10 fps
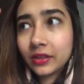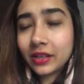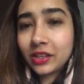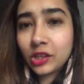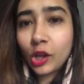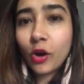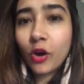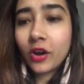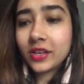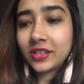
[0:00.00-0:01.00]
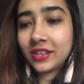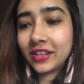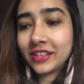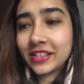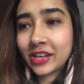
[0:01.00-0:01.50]
That thought
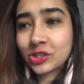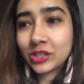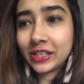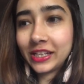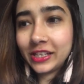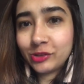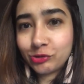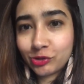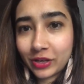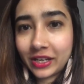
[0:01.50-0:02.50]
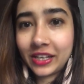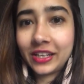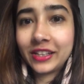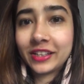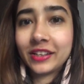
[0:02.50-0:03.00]
is actually
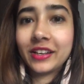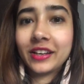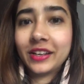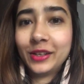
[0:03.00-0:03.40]
draining the